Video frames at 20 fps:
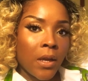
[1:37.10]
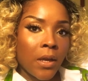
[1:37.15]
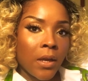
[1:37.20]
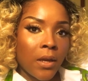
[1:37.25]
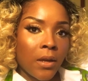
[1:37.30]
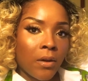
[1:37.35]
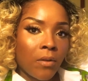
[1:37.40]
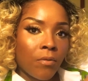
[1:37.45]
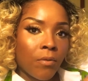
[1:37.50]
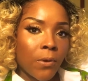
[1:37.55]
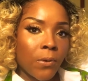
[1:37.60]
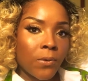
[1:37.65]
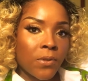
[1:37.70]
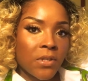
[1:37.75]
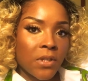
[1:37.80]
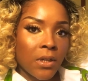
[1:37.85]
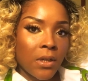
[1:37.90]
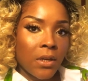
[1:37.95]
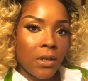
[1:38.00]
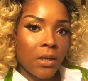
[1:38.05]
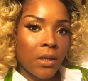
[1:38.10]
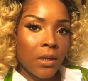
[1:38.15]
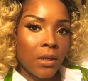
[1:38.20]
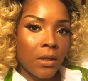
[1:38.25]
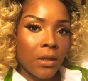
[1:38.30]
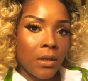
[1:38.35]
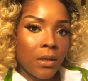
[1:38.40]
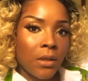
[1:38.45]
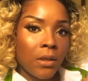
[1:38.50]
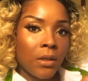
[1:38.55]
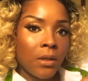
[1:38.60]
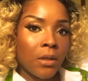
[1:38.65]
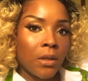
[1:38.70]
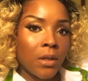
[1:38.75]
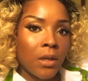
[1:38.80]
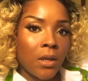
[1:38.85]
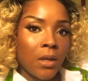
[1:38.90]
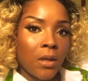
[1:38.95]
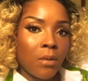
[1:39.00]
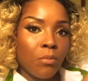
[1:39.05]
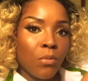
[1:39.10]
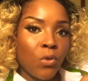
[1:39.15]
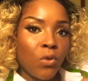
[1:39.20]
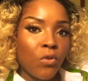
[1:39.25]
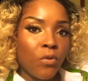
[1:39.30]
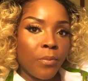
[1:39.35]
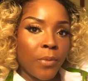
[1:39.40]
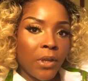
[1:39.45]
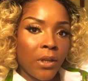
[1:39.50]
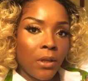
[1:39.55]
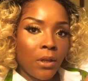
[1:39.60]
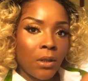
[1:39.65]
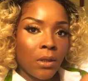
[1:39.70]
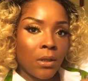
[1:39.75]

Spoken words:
in a rotating movement,